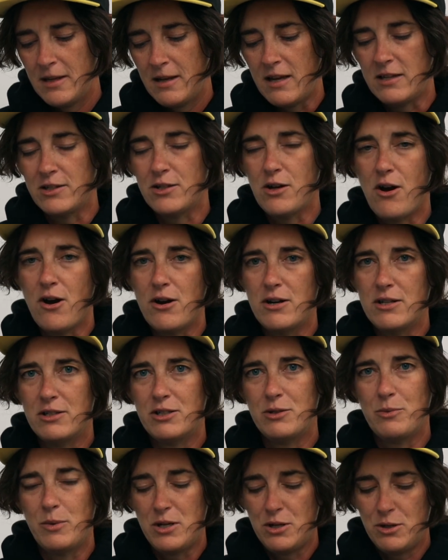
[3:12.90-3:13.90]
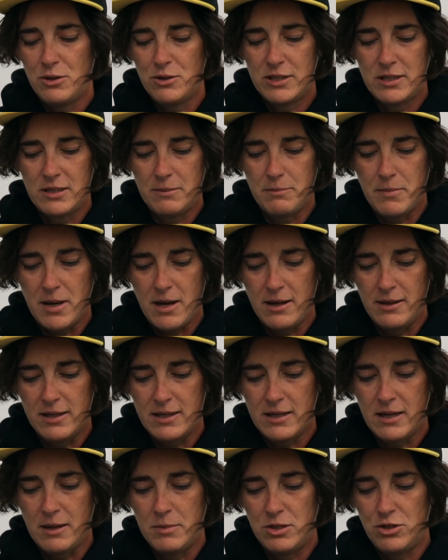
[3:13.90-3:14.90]
As artists, we use
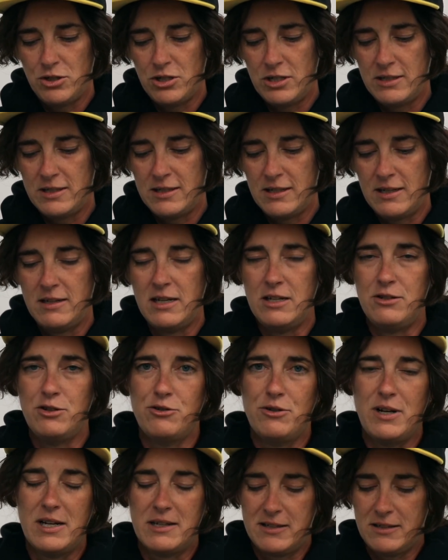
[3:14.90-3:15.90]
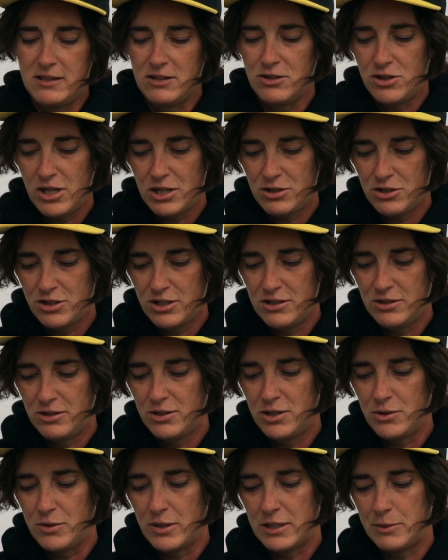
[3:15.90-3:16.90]
symbolic images and indirect suggestion
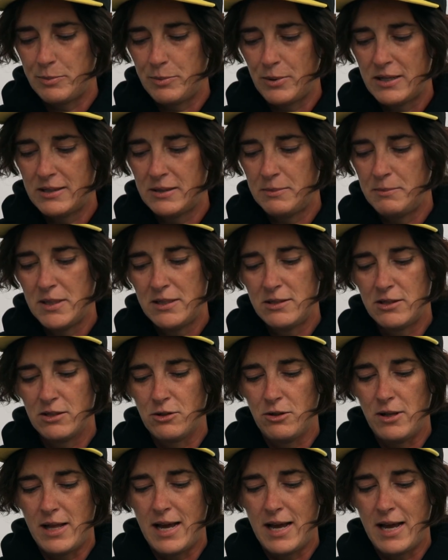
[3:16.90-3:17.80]
to express mystical